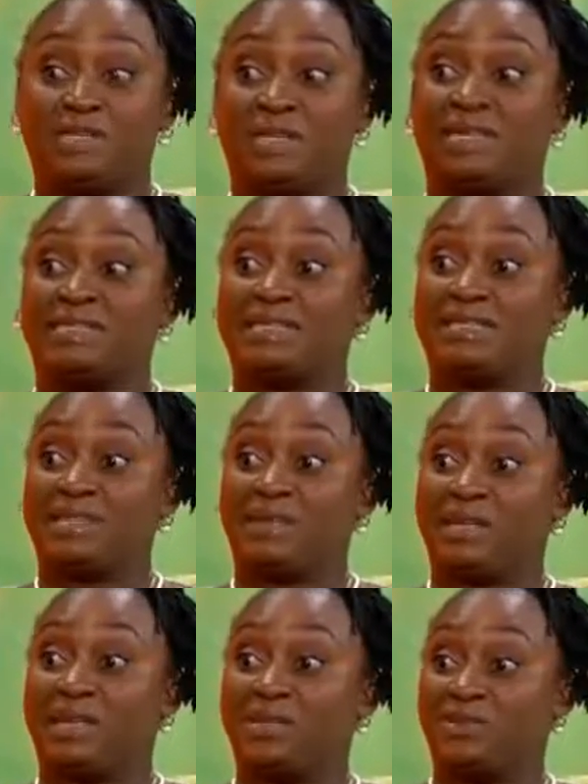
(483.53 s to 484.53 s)
you're seeing all
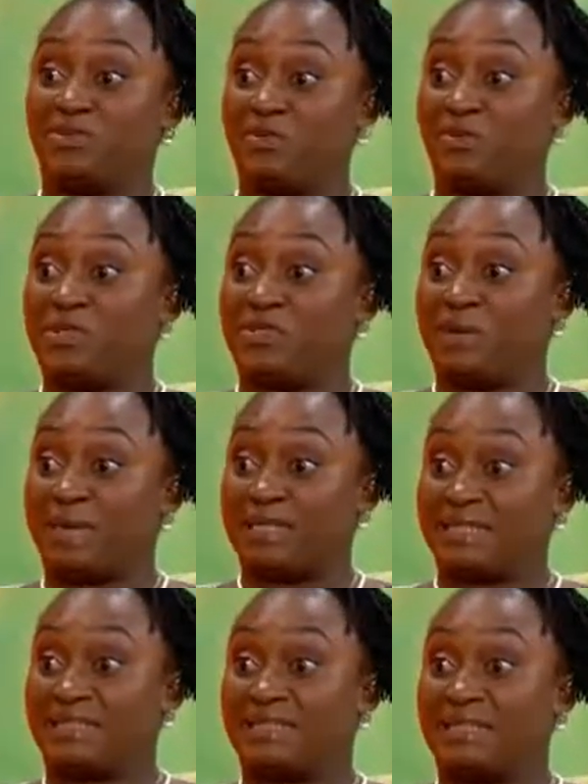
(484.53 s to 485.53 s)
kinds of funny
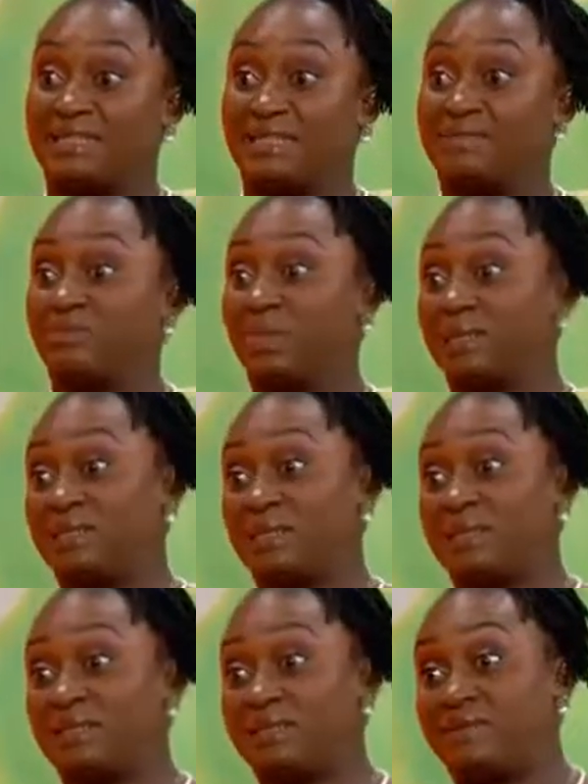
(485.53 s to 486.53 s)
rices and
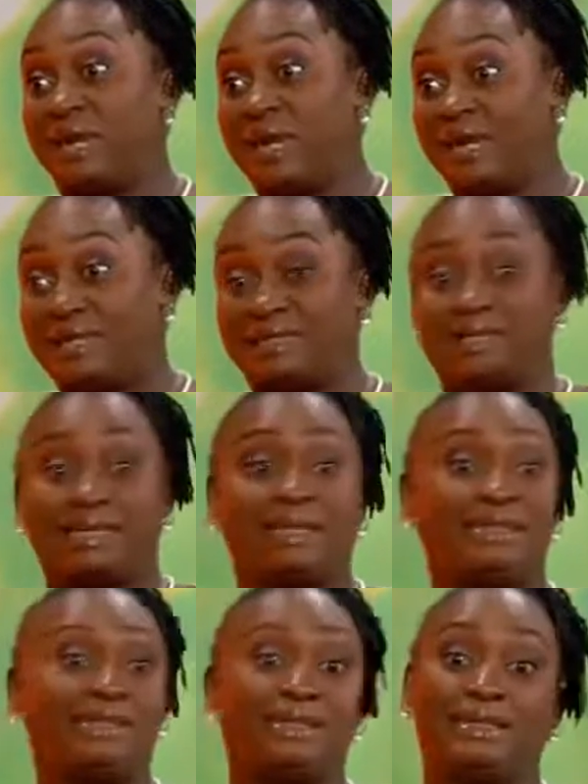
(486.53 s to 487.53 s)
basmati rice
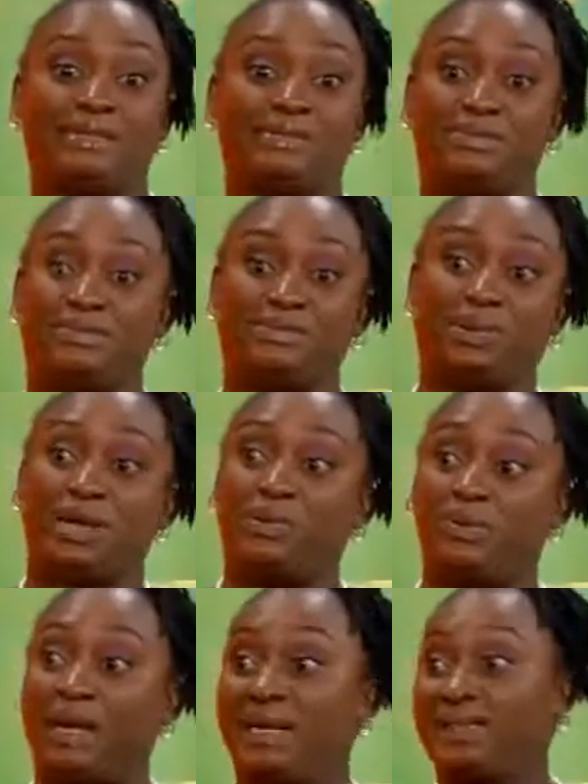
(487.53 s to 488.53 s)
and brown
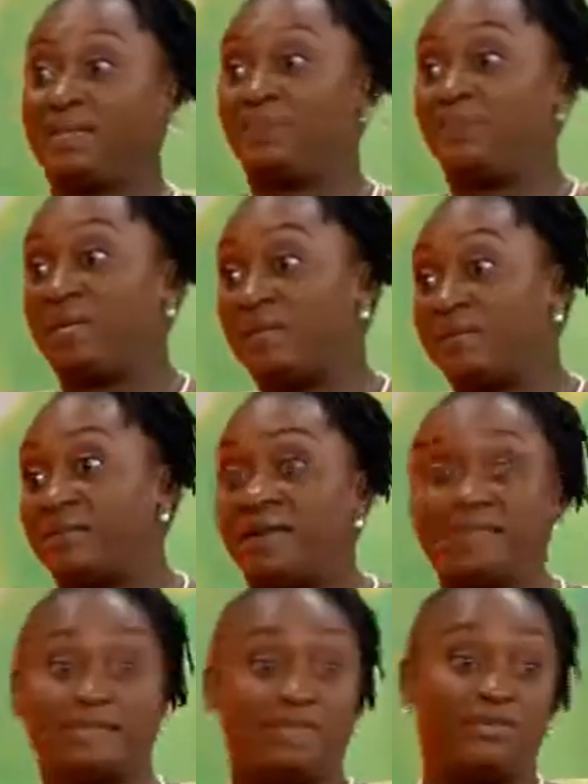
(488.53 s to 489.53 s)
rice and pink
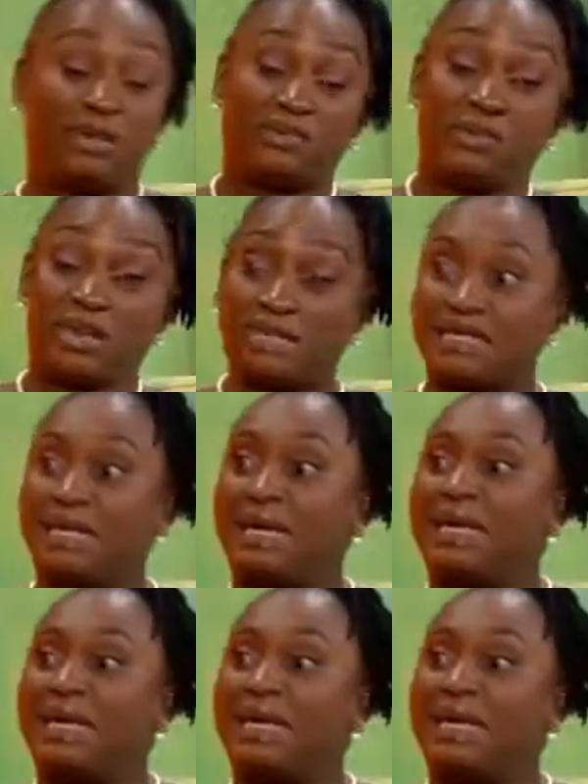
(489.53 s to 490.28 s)
rice and red rice.